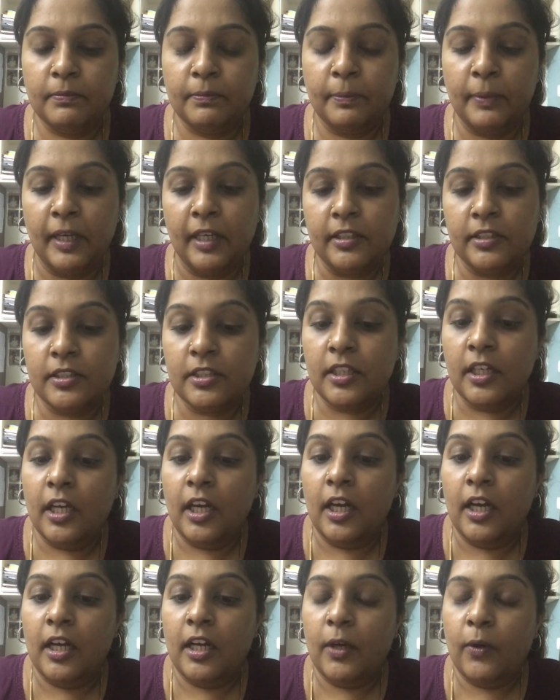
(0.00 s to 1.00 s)
But
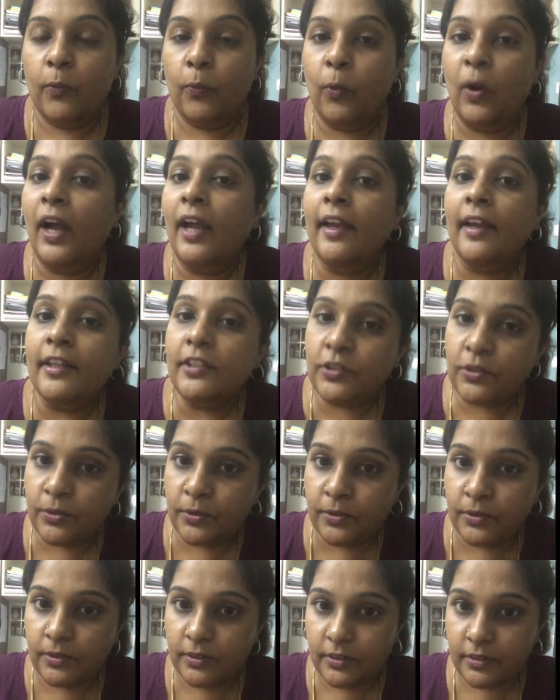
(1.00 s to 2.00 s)
why I
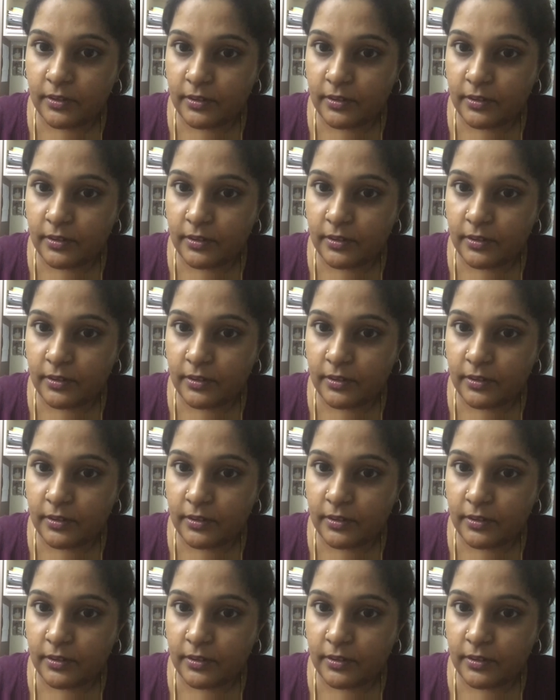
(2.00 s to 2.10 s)
do